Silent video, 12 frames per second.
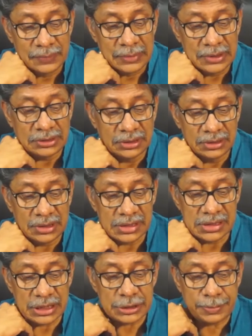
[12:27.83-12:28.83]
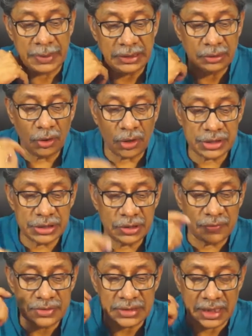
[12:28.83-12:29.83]
The third is, explain the origin
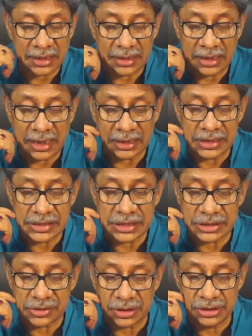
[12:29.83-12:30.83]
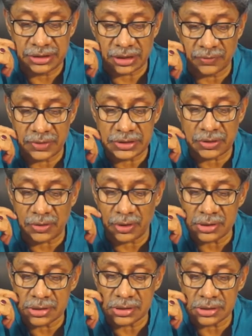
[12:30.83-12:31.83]
of Chad Lake and its extinction, which
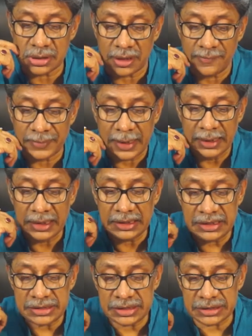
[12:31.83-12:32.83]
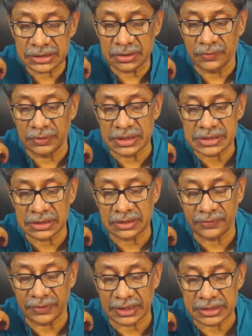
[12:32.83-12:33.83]
caused the initiation of
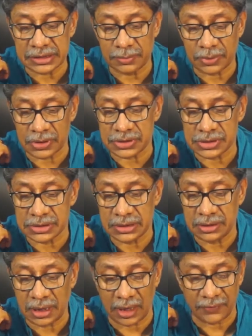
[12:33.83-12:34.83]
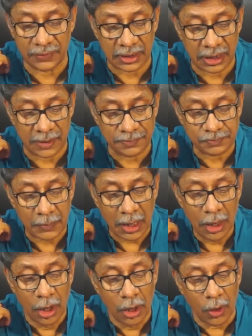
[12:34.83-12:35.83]
desertification process in Africa.
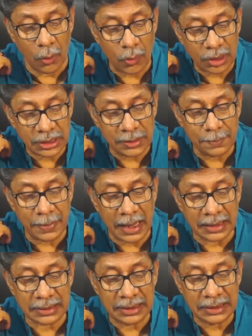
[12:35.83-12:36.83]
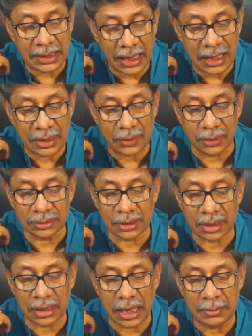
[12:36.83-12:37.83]
What impact it had on the
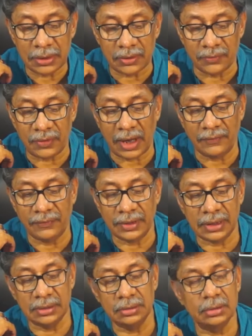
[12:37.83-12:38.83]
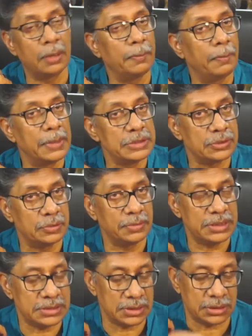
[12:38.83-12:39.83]
climate of African Amazon
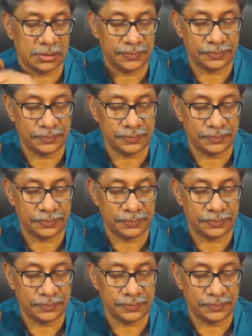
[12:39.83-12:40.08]
Basin?